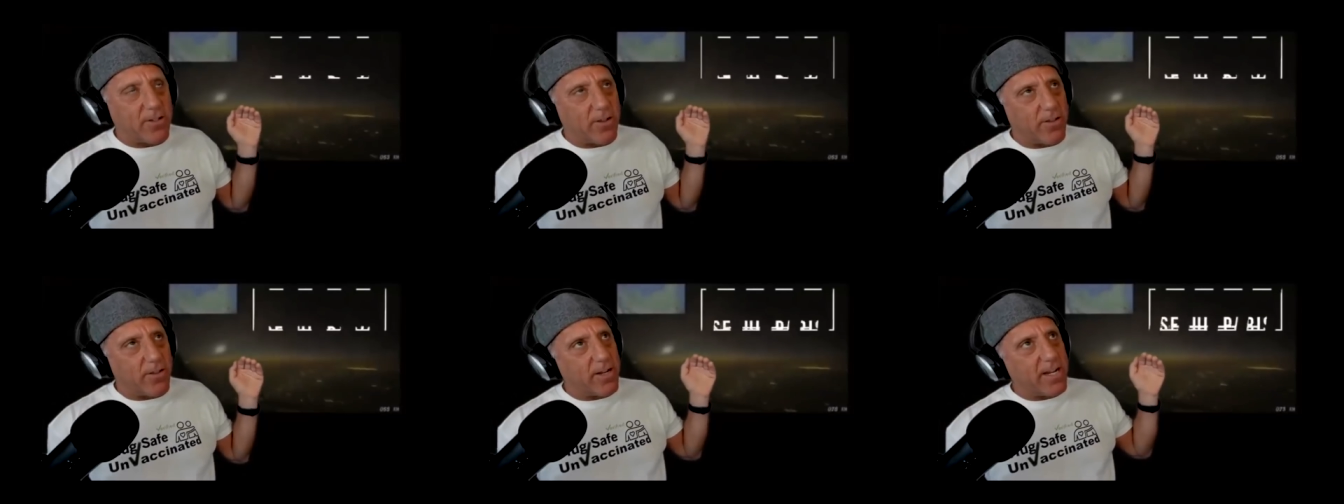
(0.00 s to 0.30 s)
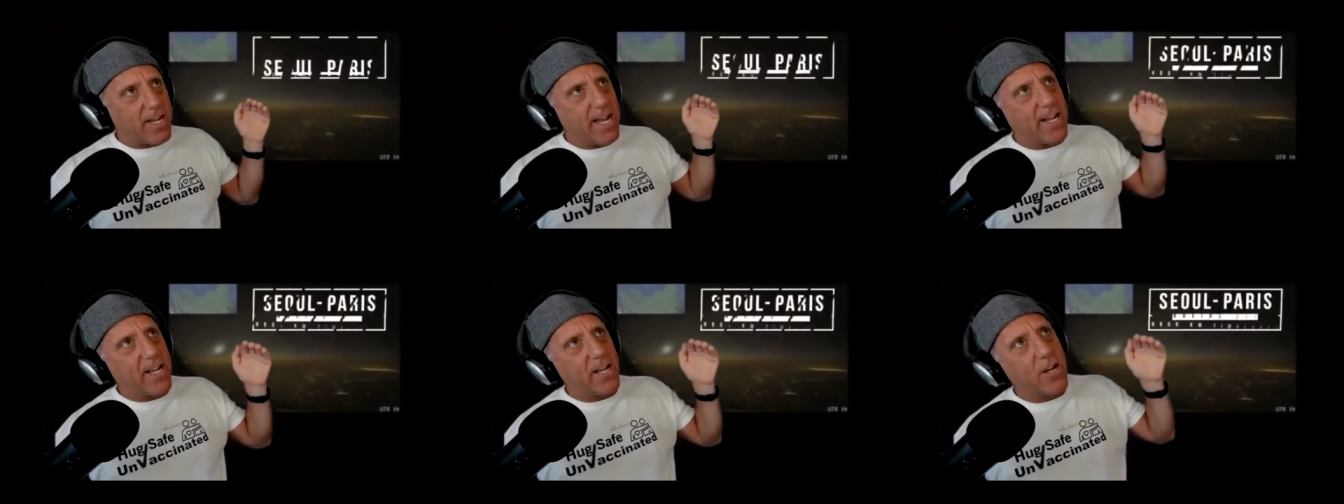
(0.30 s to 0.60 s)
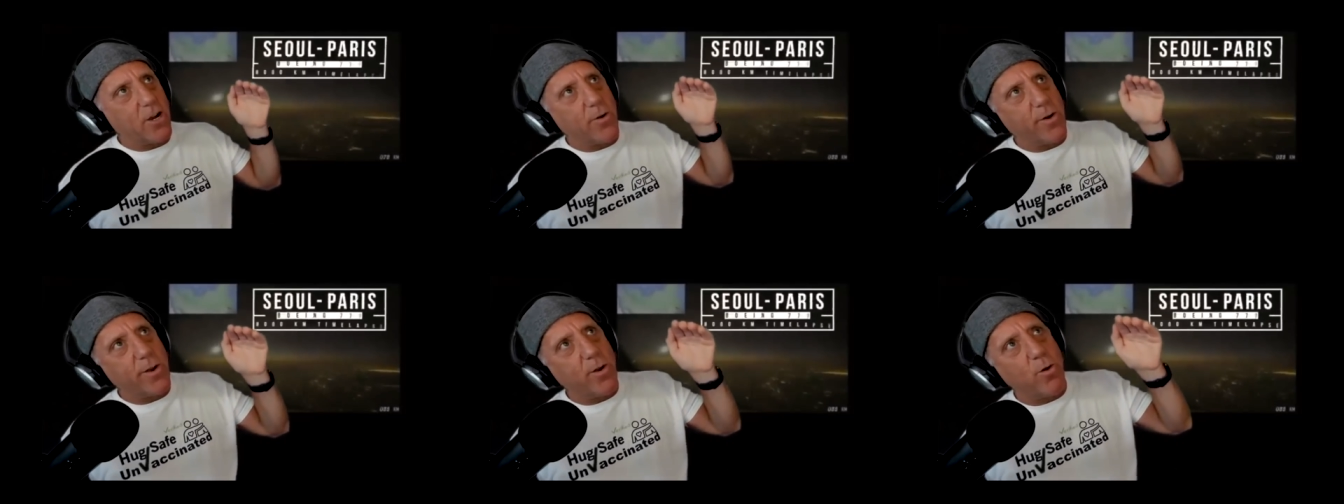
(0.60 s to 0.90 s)
so they're kind of
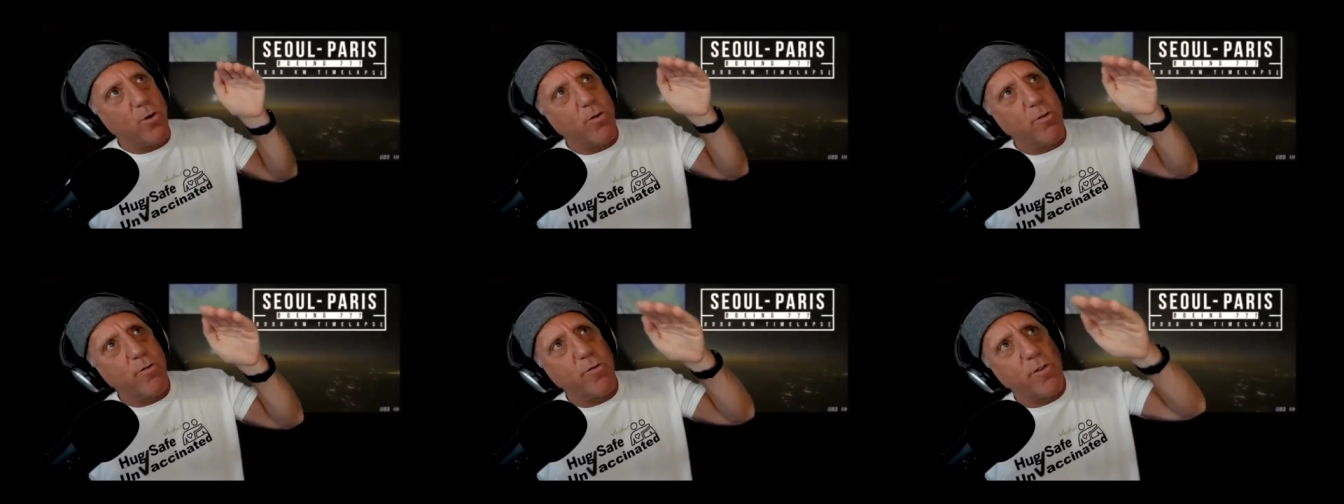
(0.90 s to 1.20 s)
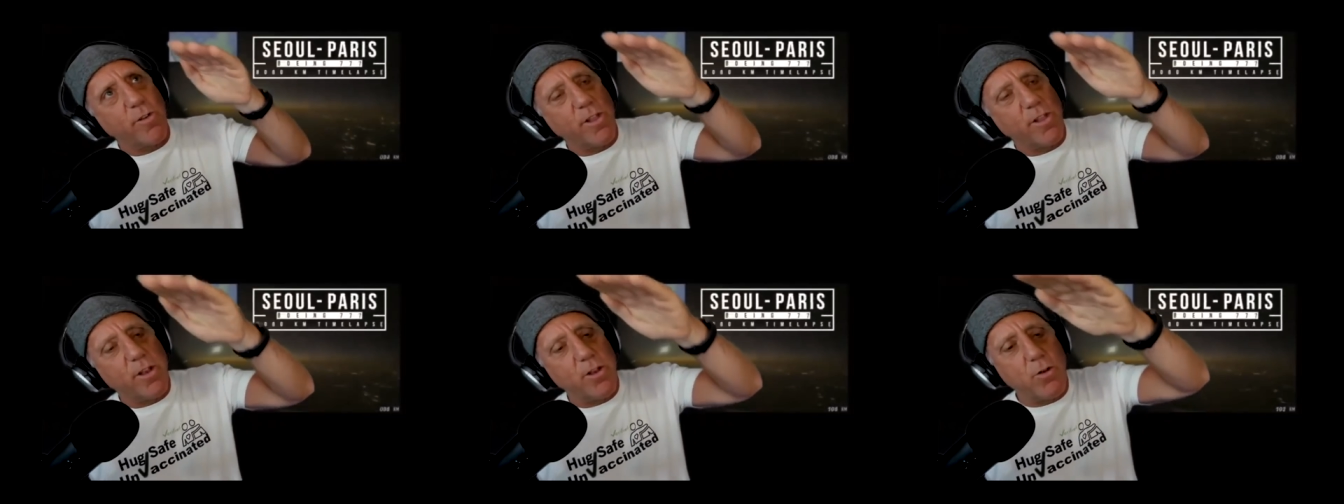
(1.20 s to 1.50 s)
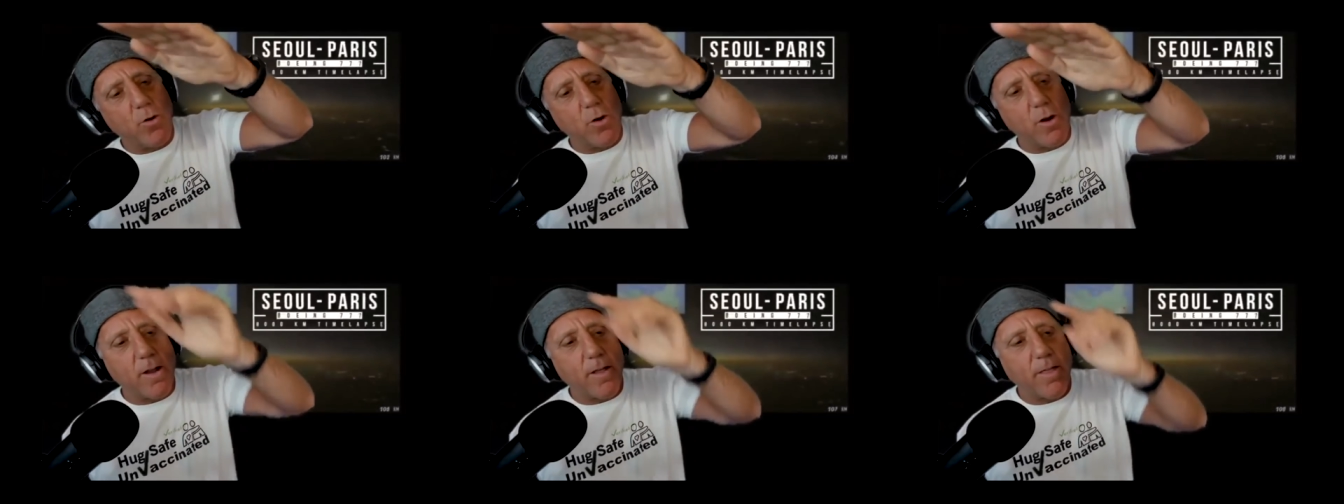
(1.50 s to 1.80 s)
going over the
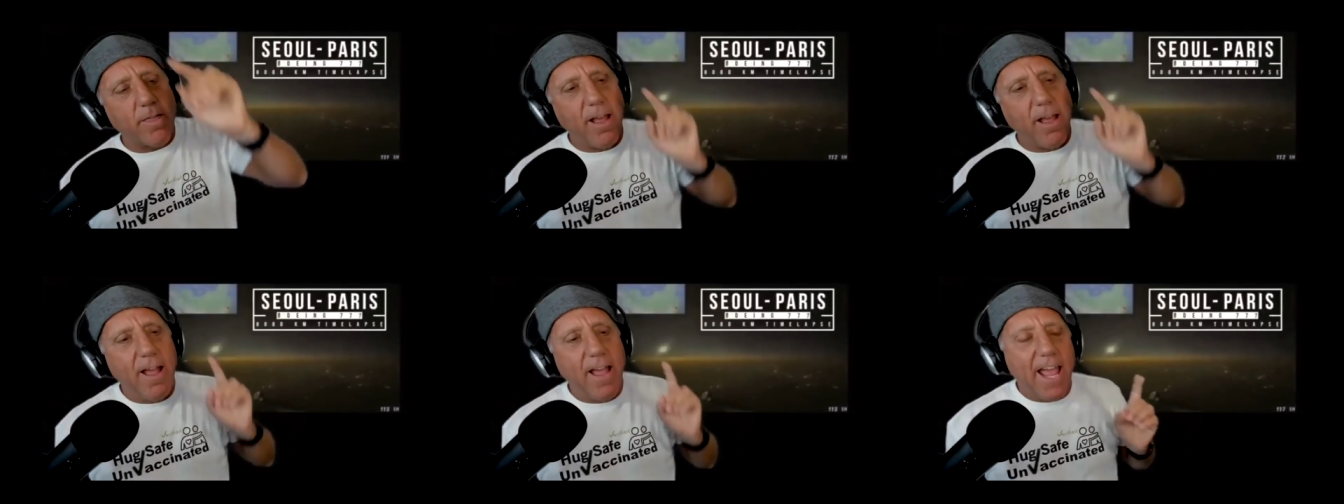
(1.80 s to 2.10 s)
north.